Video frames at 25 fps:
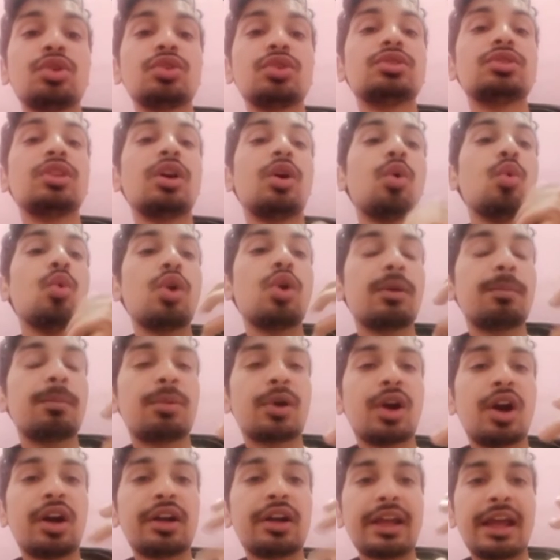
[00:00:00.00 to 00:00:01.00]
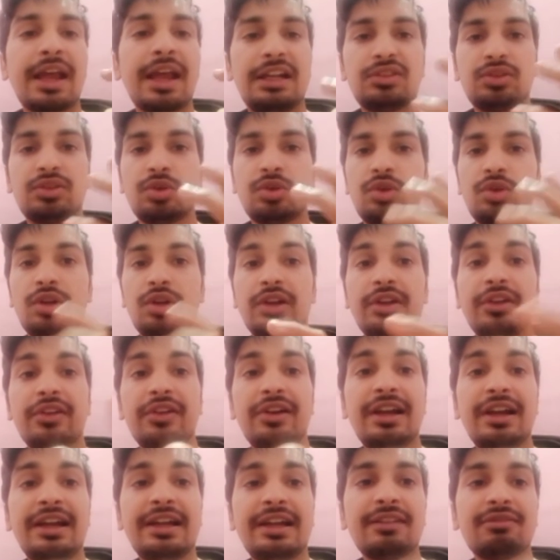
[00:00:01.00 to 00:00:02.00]
the overbought and sold.
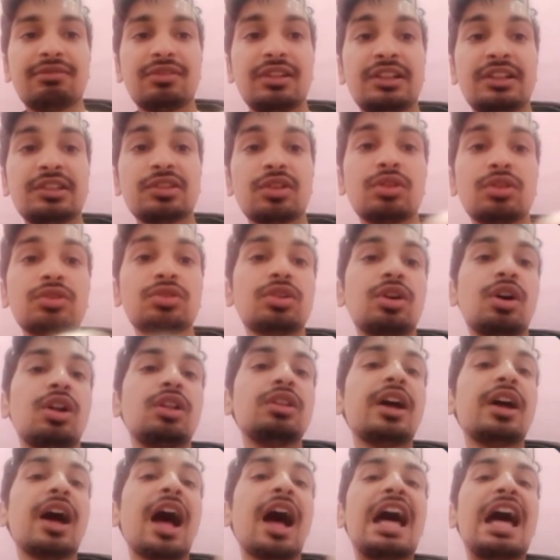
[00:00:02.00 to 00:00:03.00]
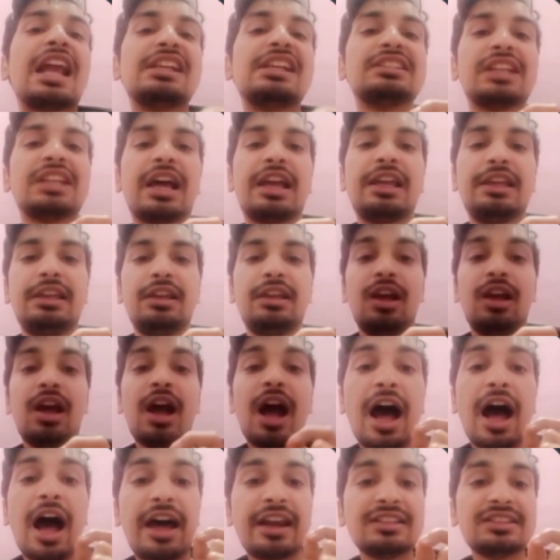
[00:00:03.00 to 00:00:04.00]
Relative, it is also called the RSI.
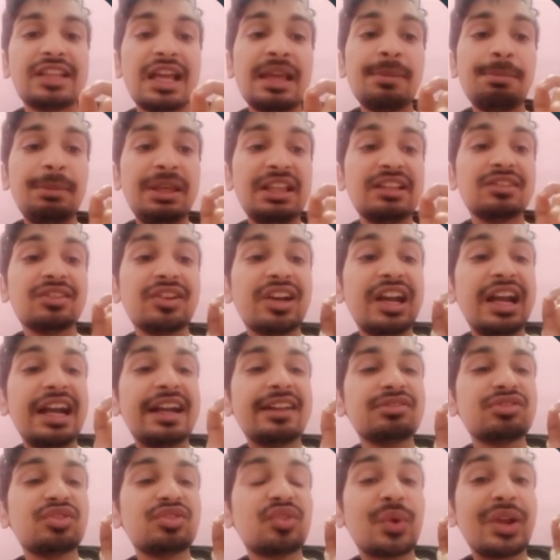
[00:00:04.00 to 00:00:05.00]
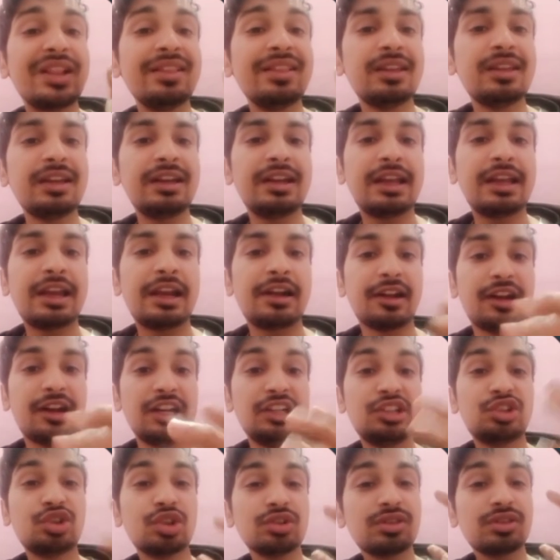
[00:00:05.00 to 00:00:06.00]
RSI means relative strength indicator.
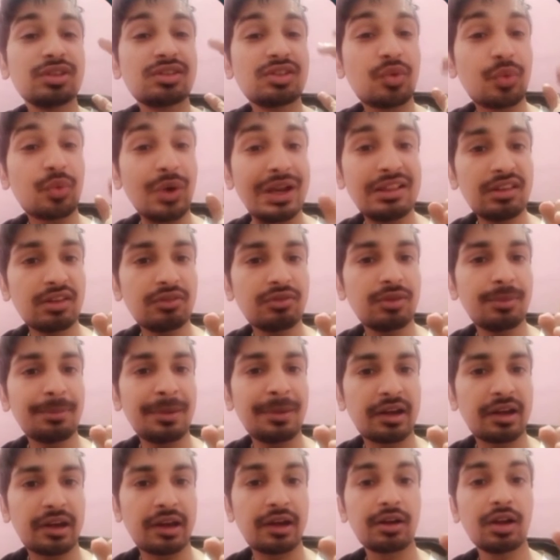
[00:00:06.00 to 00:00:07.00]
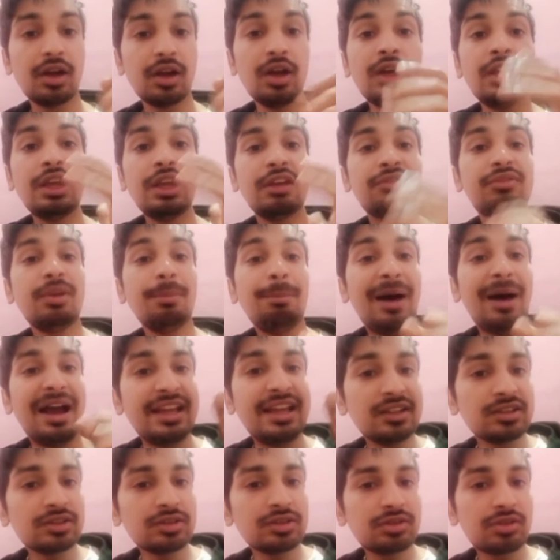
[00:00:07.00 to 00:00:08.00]
It shows the strength of the market. If the
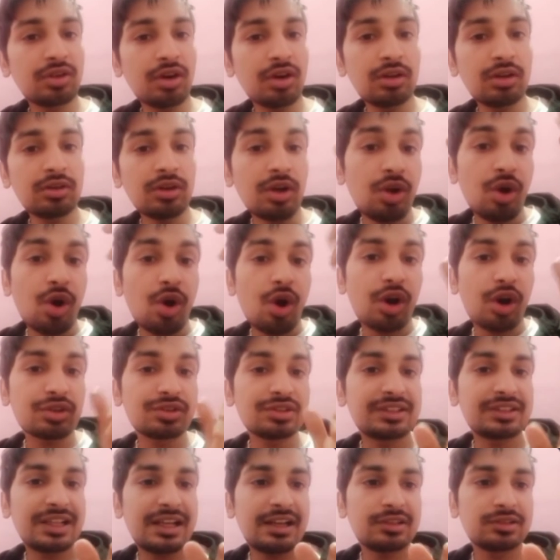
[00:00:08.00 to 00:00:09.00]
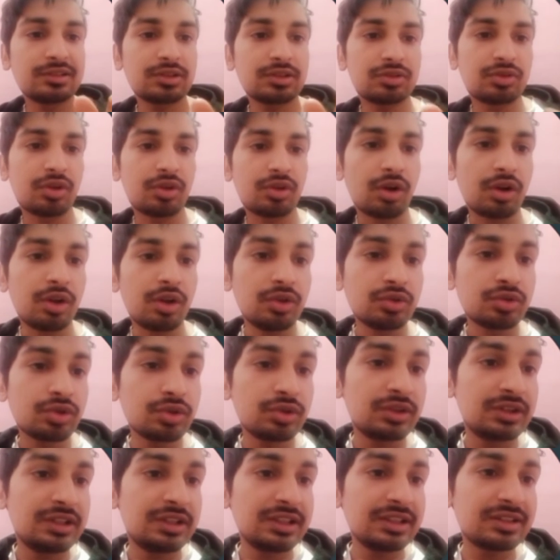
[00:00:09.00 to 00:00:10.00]
buyers are strong or the sellers are strong. So
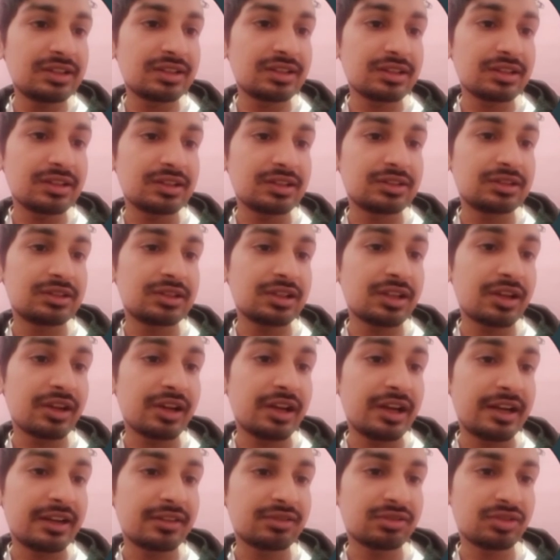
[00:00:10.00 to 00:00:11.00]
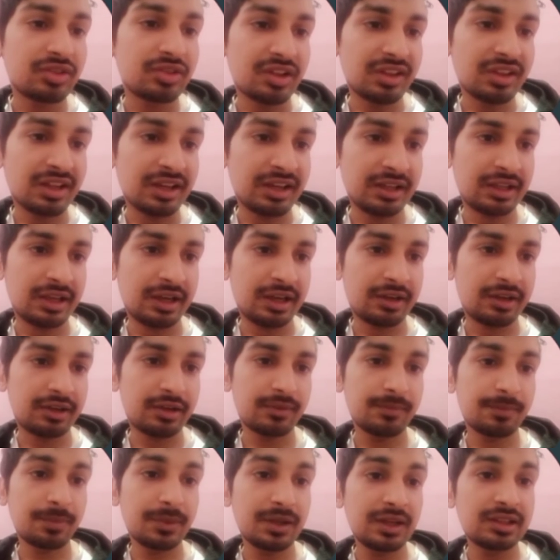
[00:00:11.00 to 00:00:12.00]
this is the relative strength indicator.
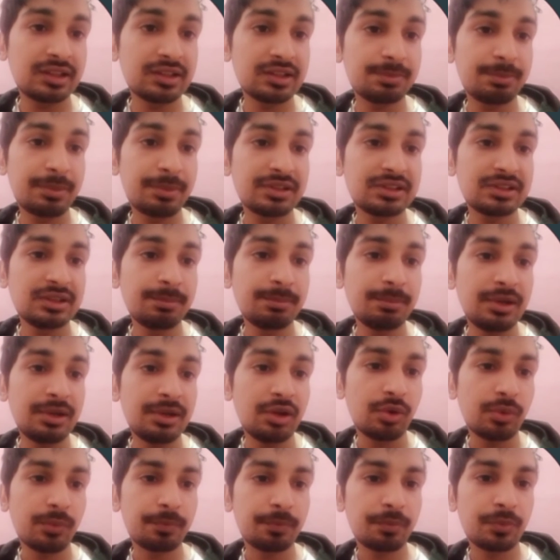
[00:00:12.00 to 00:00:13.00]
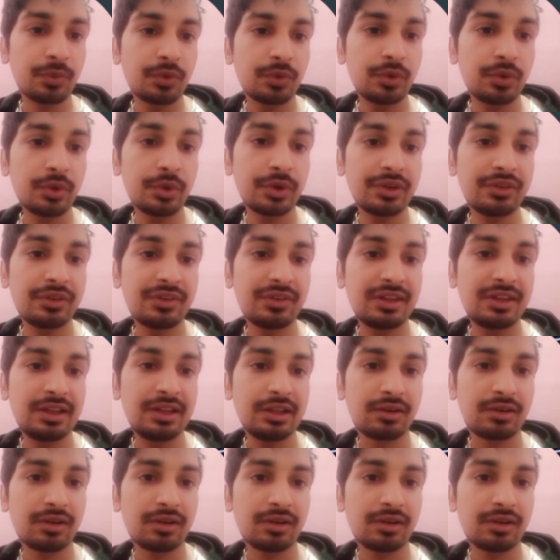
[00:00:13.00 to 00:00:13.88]
It is present below. You can see here.